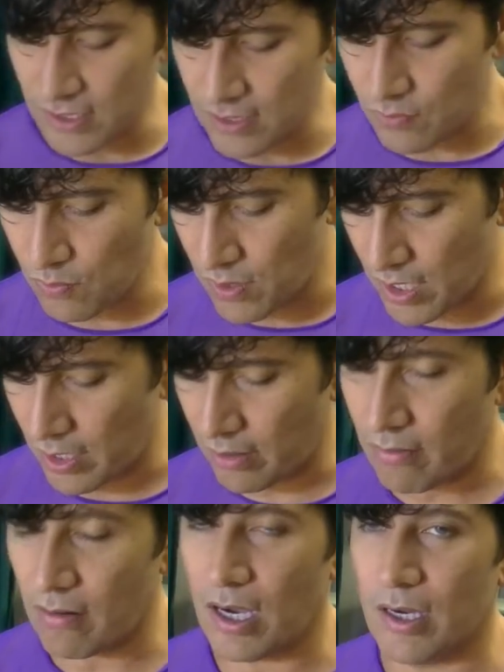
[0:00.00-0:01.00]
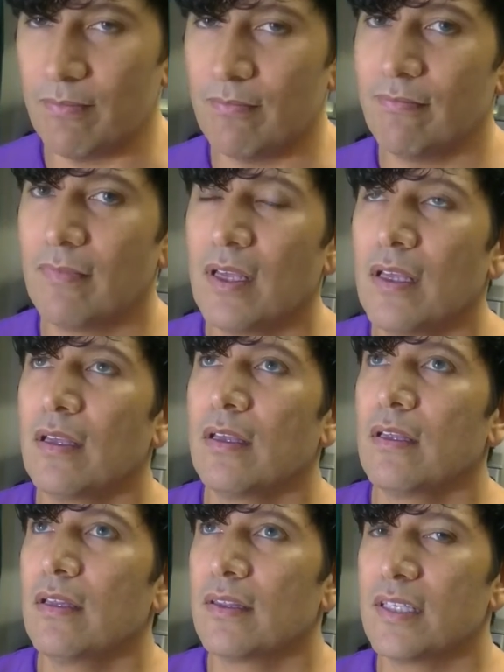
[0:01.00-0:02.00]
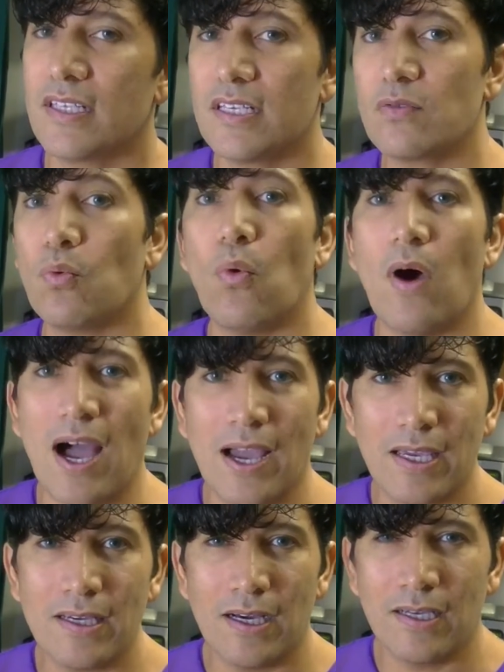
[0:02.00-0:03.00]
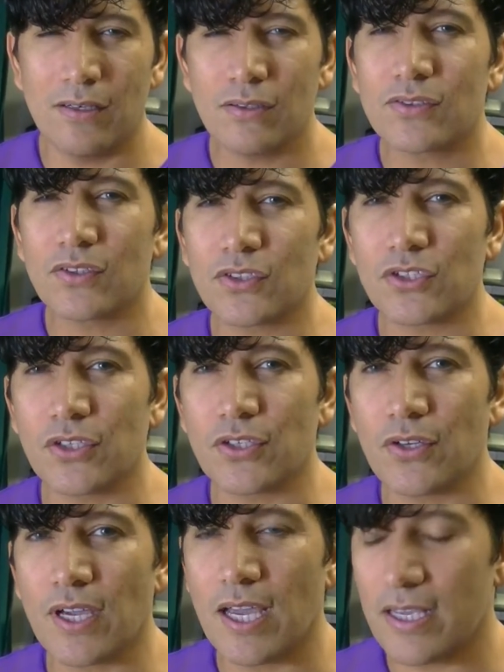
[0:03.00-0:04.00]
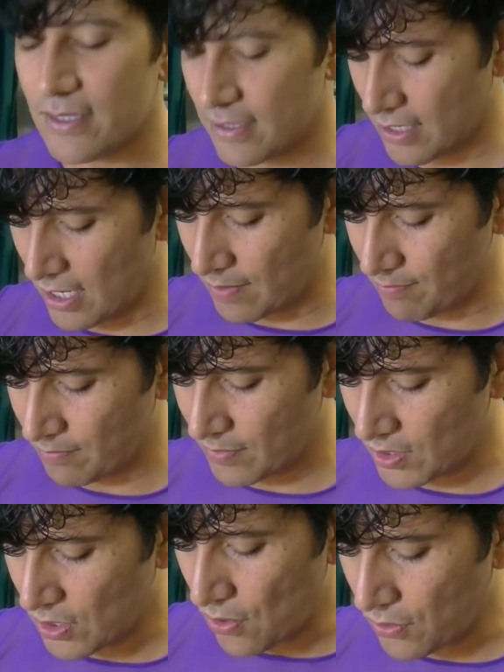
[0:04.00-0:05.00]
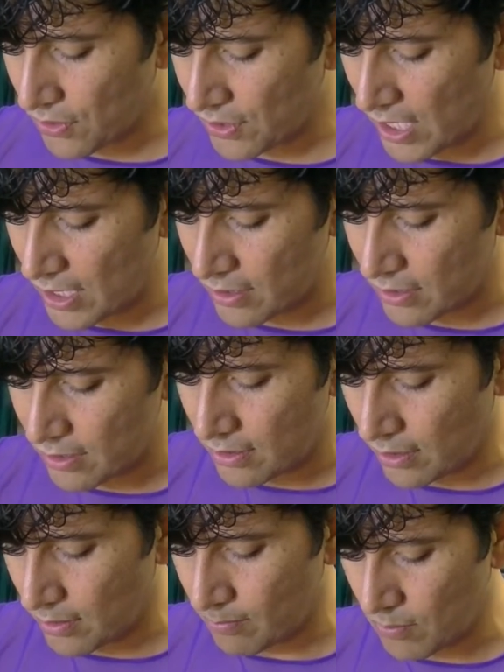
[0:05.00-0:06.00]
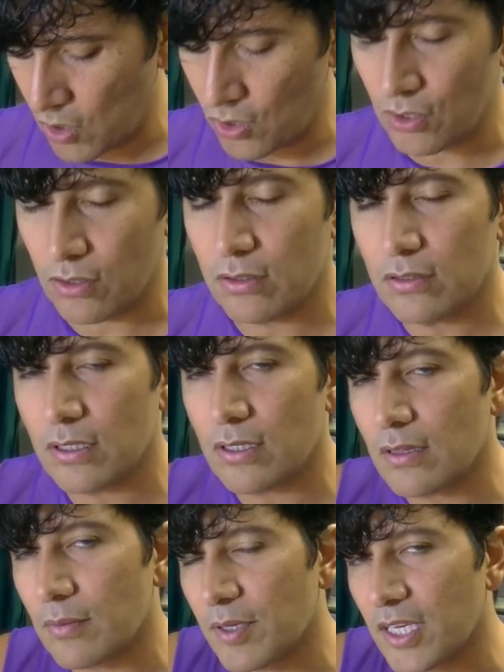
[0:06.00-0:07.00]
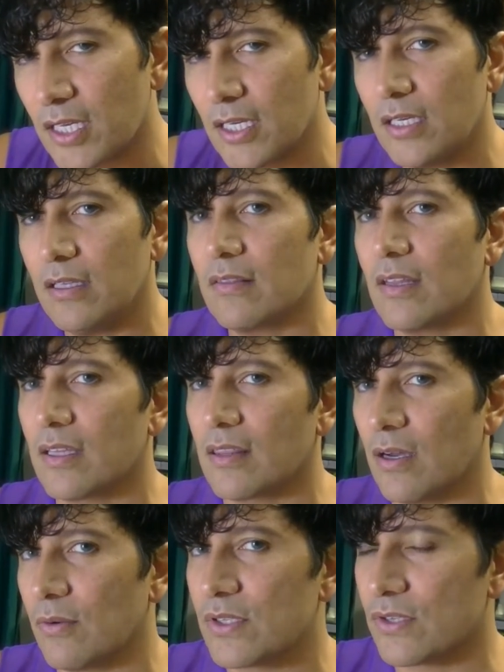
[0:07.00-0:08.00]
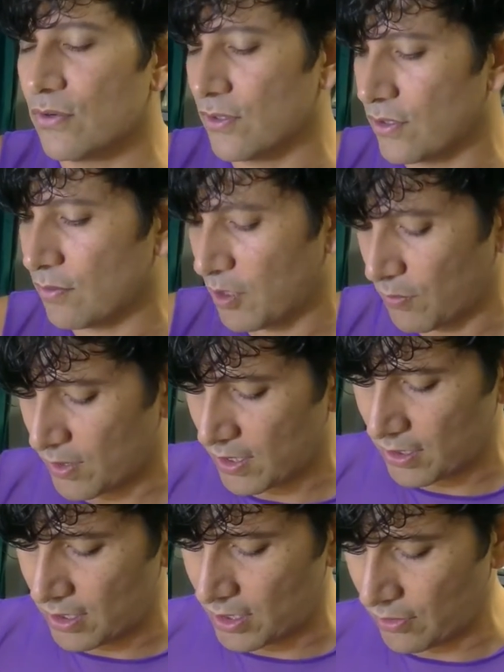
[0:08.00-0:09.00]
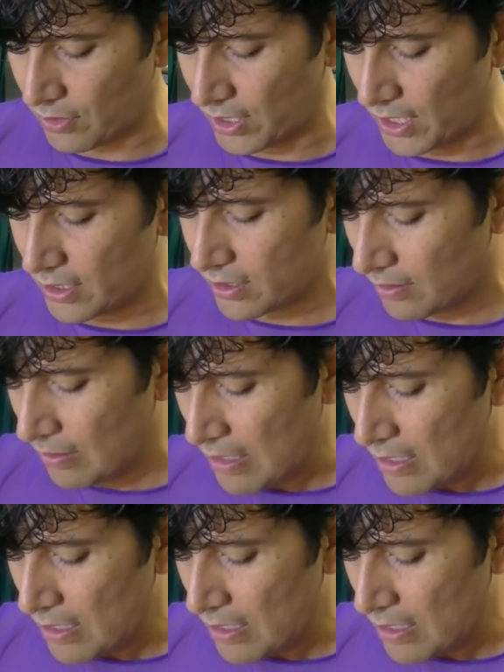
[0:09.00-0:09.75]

is where, this is why I also showed you guys coconut oil at the beginning, that was going to be one of the ingredients.